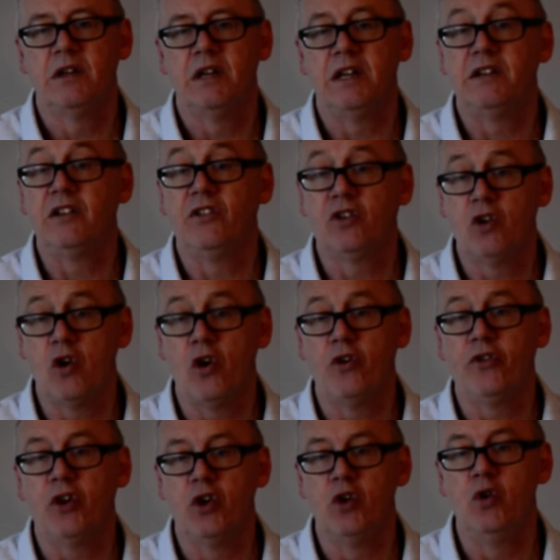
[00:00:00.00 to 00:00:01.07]
It is
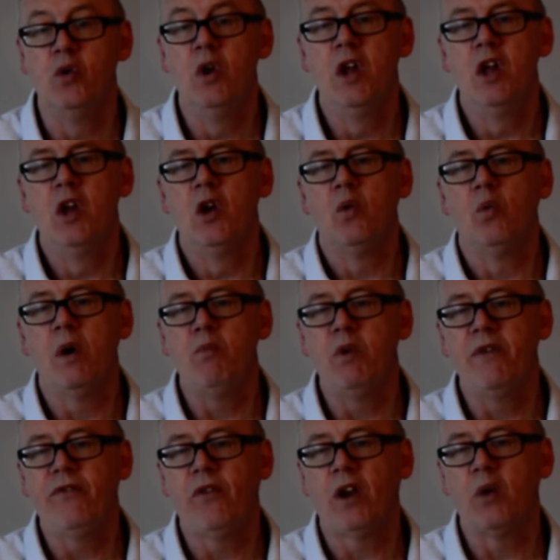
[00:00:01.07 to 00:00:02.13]
God who, when
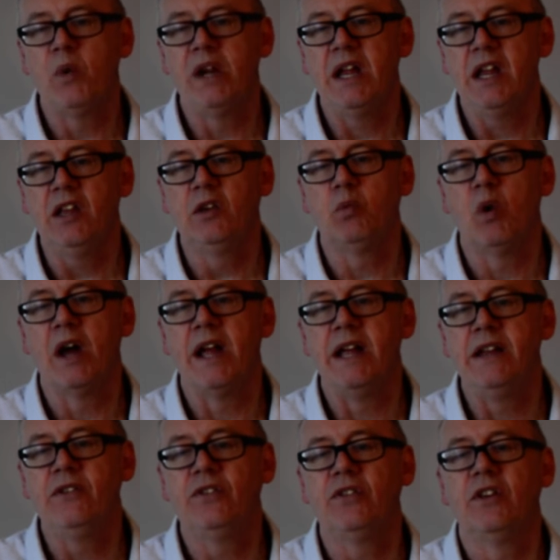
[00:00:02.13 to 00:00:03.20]
we're following his
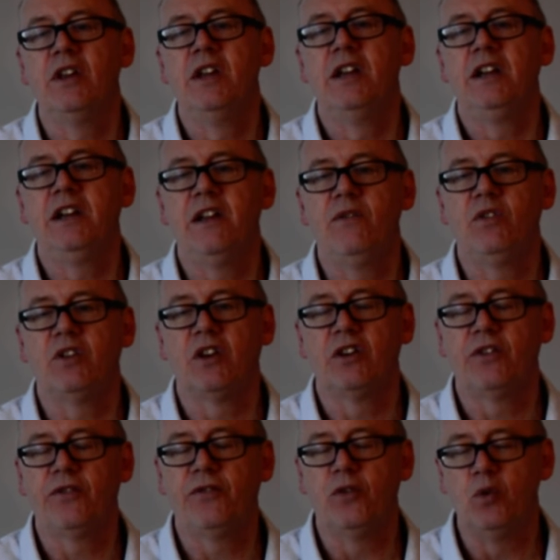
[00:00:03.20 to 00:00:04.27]
ways, gives
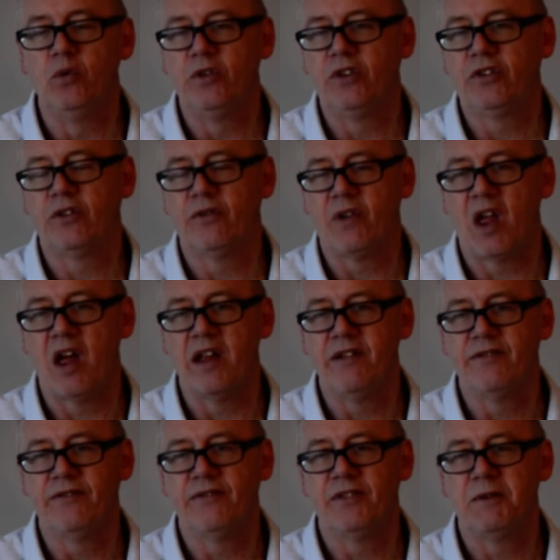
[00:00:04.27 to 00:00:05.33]
us fullness of
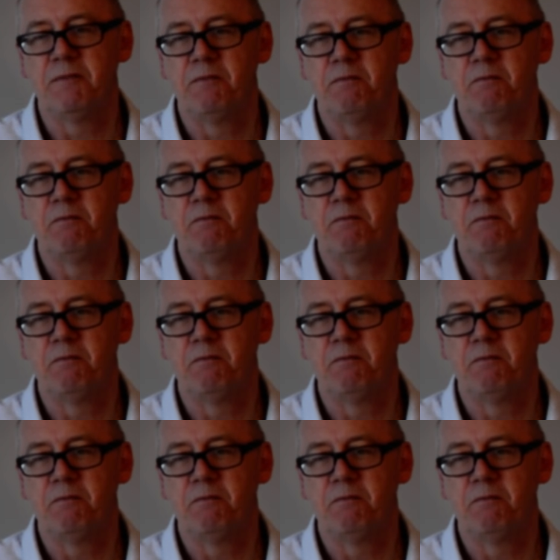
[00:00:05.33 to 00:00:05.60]
life.